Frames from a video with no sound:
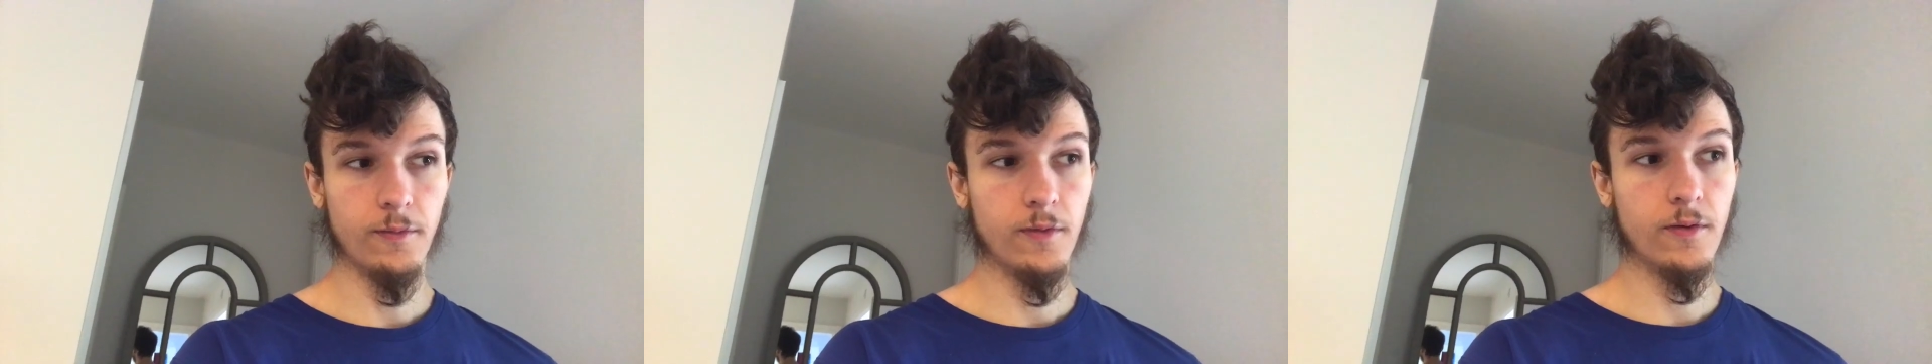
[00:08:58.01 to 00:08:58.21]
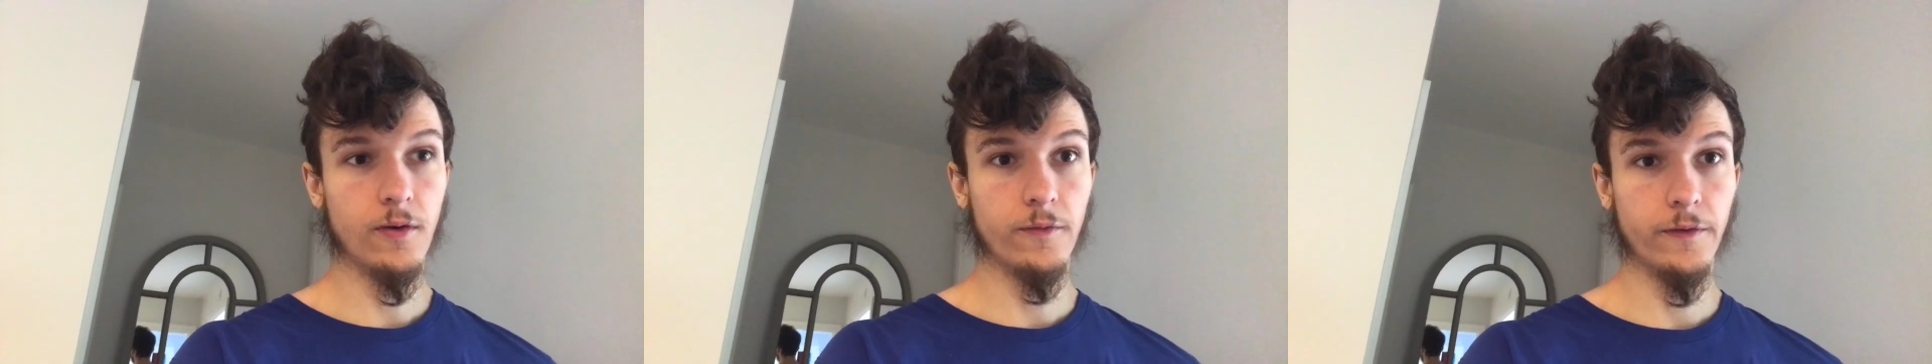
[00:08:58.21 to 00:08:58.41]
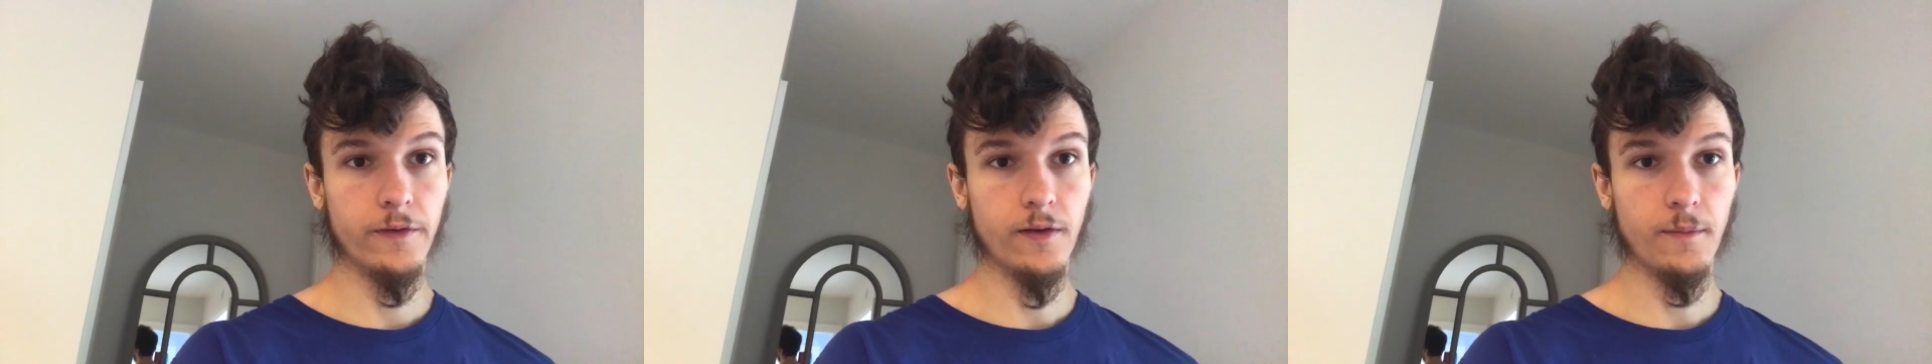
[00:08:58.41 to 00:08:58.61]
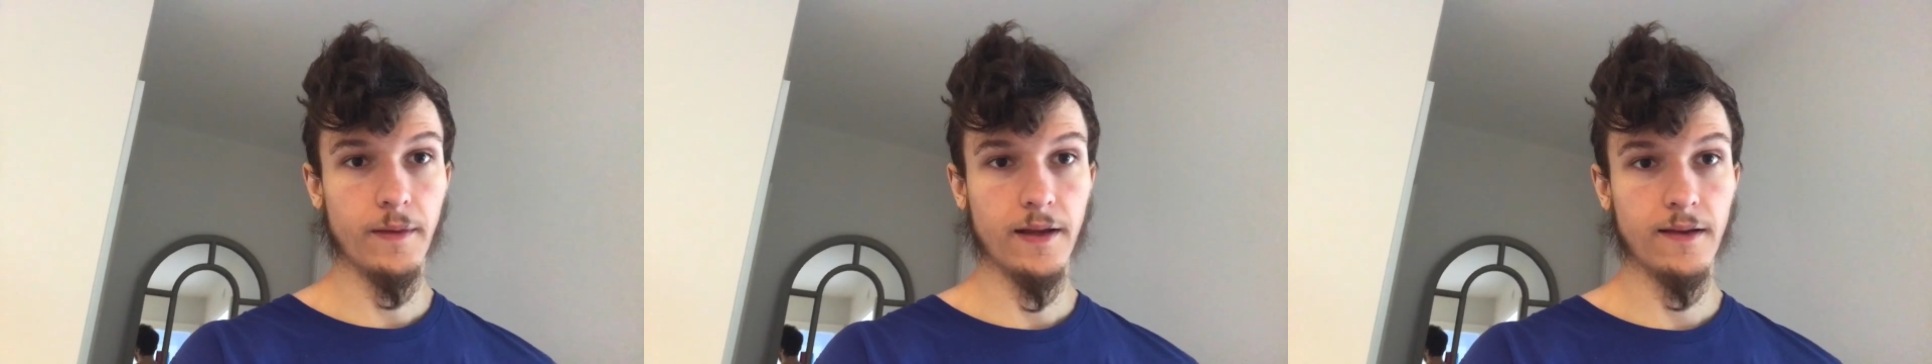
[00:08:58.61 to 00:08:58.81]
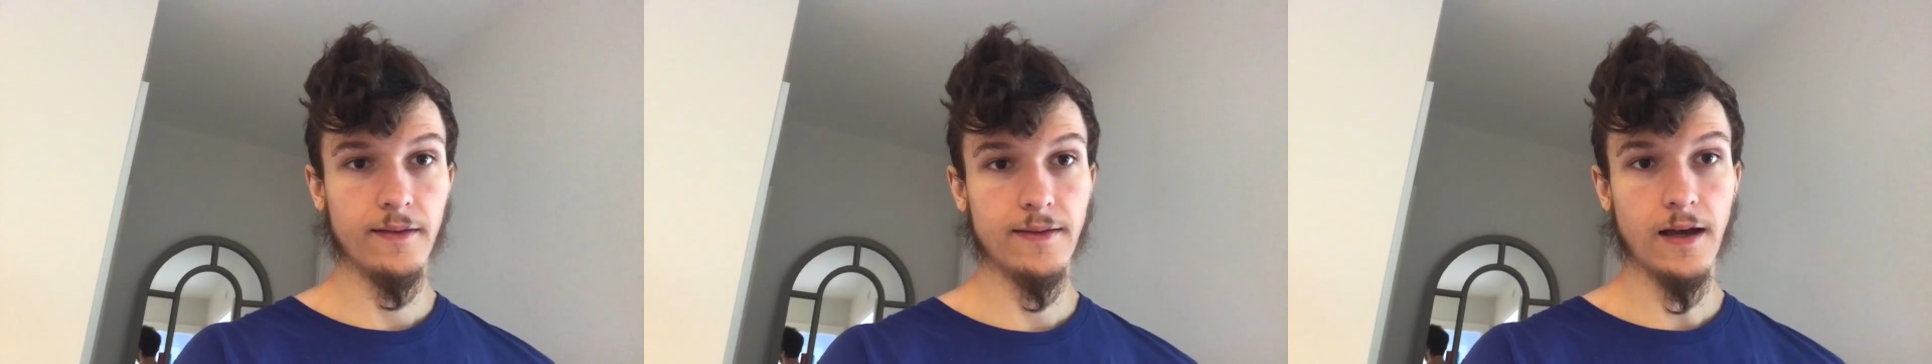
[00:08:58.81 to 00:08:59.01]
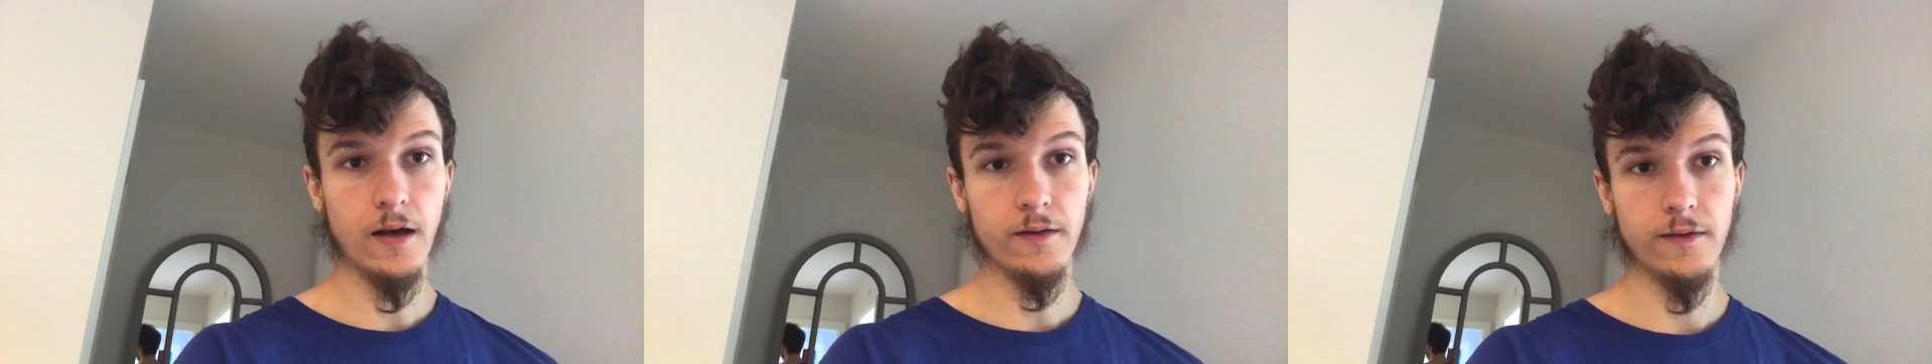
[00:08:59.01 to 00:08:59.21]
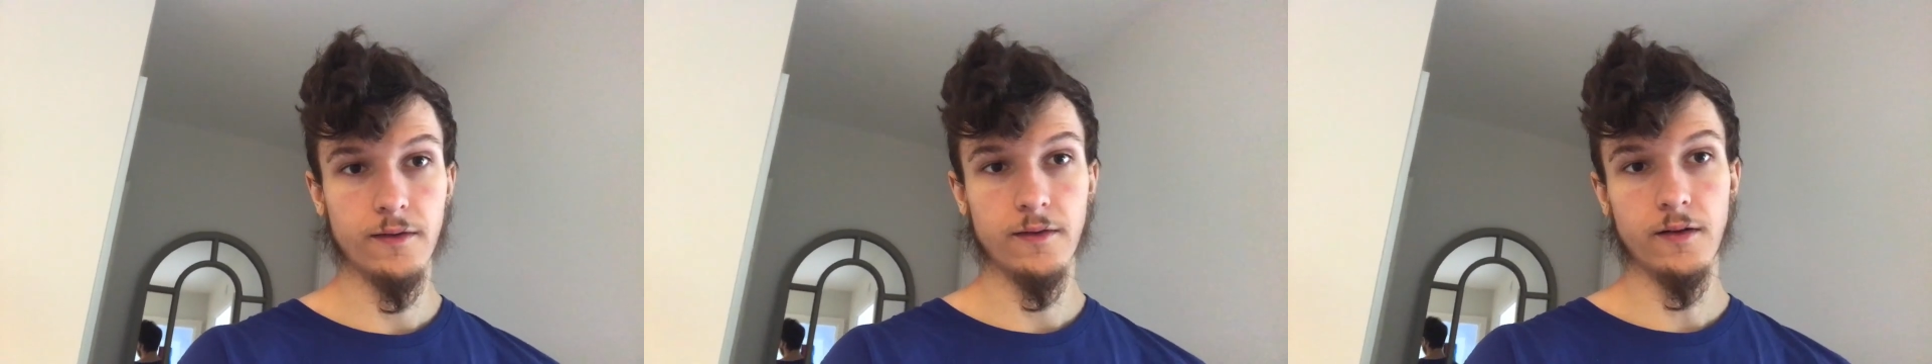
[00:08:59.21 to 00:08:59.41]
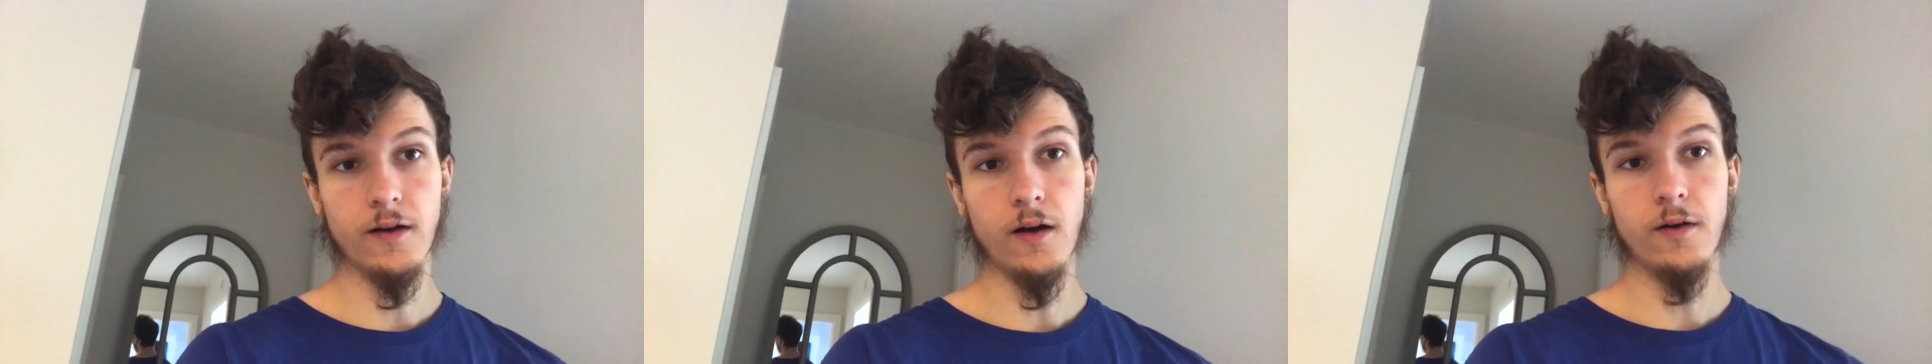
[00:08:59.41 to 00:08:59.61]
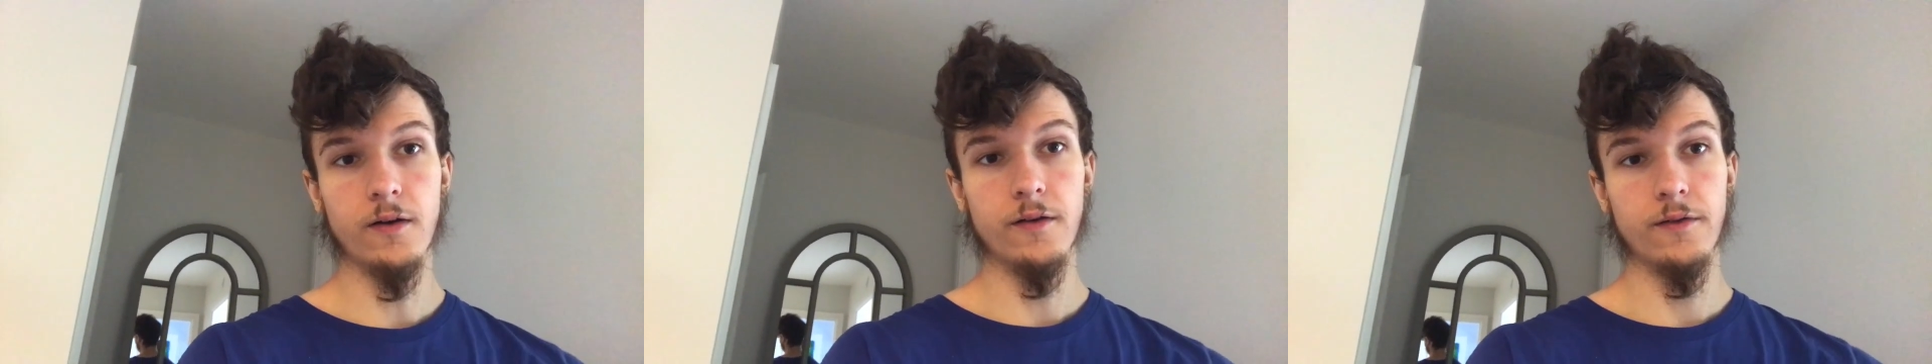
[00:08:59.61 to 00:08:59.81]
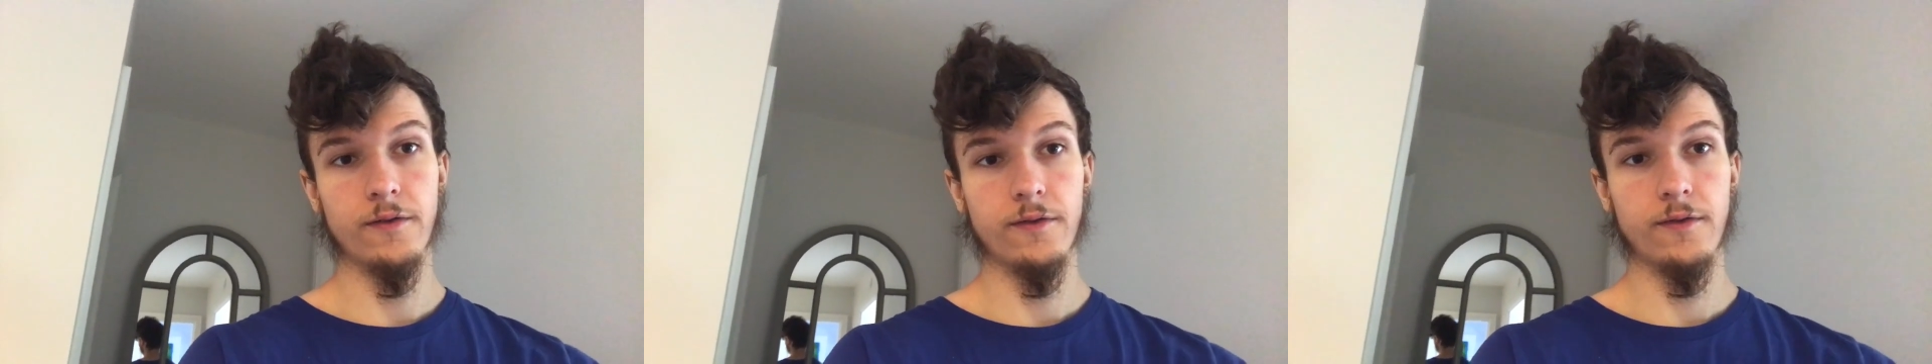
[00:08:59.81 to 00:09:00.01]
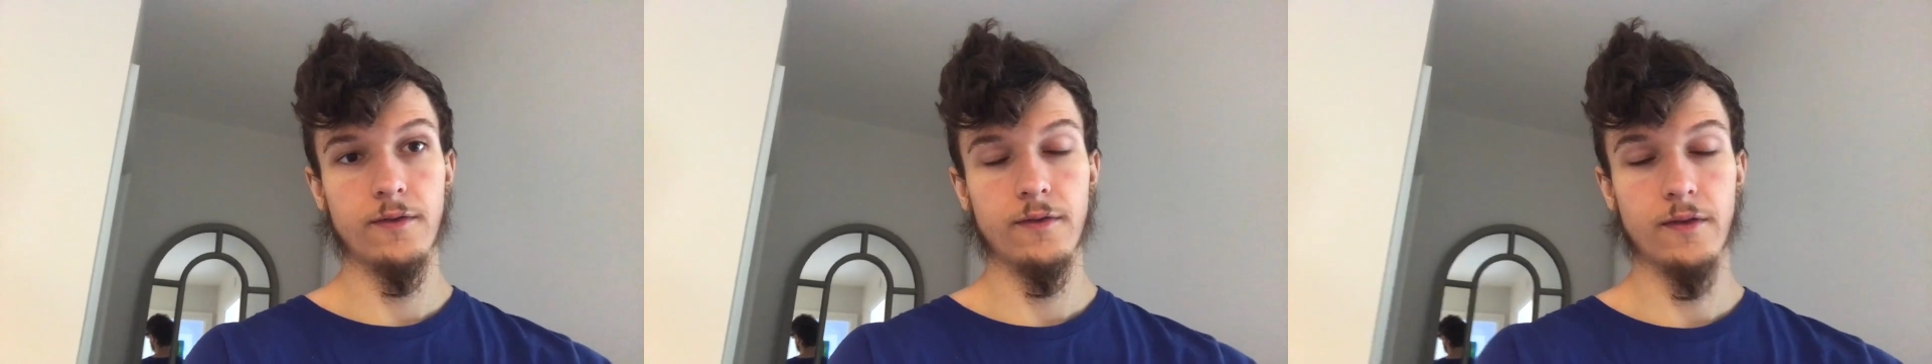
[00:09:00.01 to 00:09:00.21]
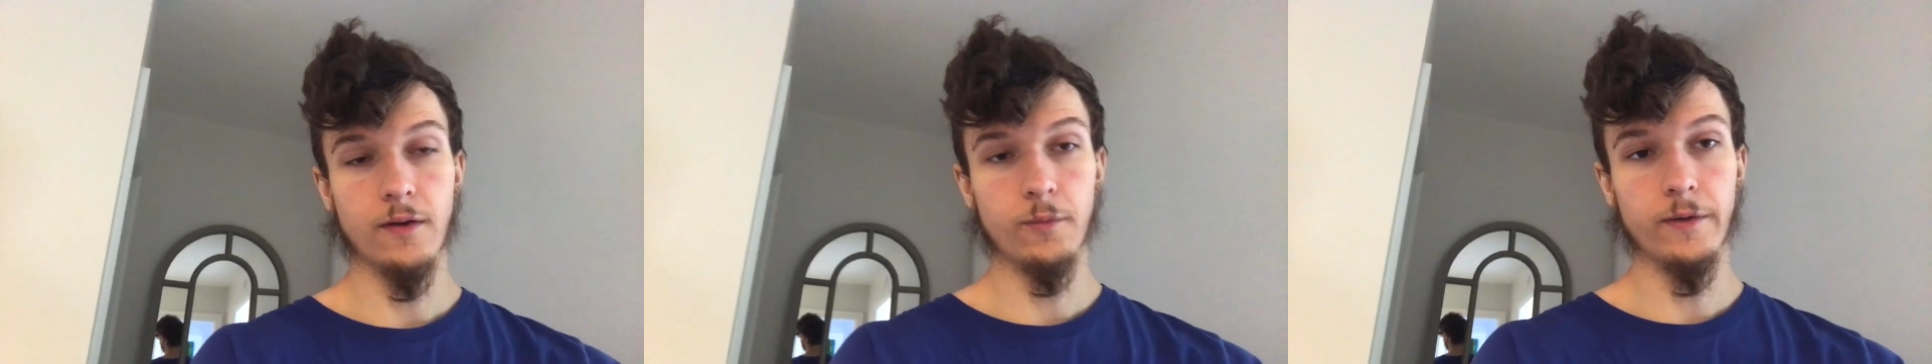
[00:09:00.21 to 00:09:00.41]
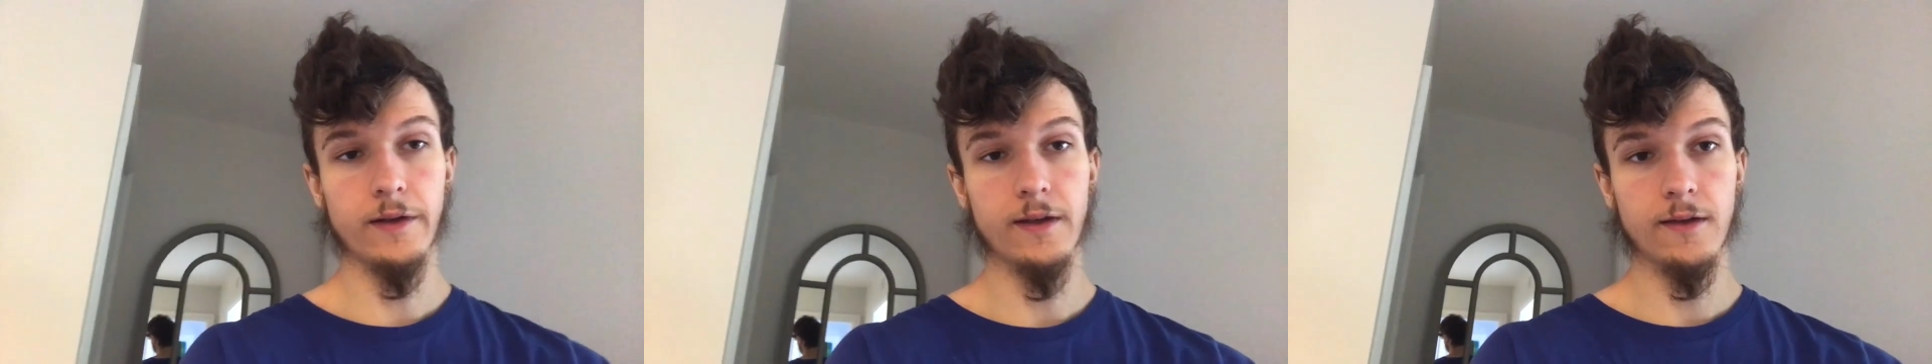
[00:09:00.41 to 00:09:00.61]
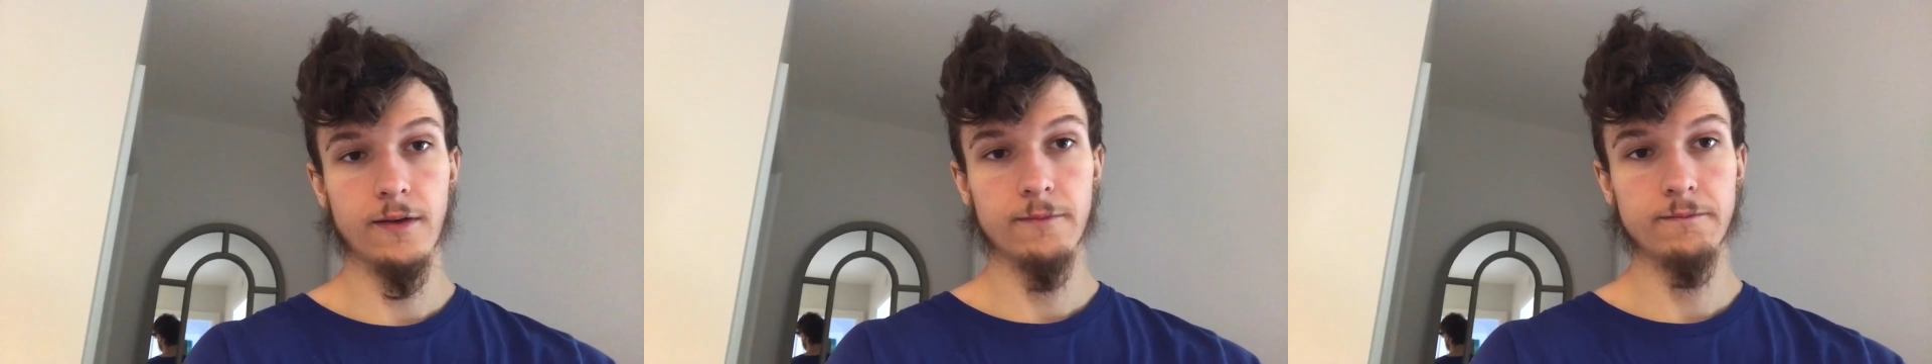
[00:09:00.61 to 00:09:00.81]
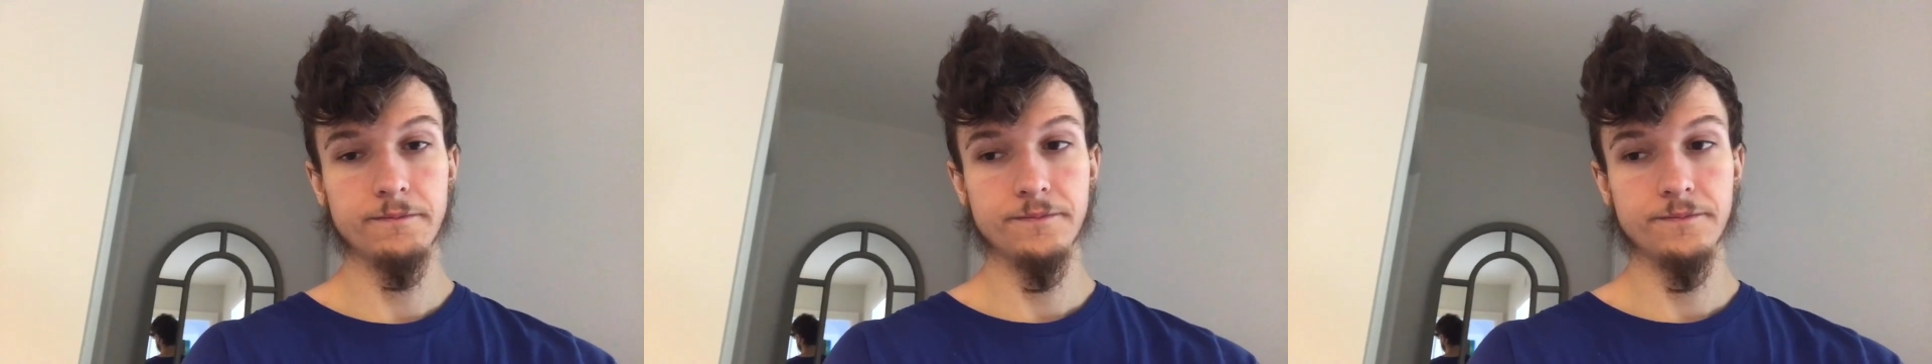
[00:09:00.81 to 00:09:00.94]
we'll hopefully start making thousands of dollars a week,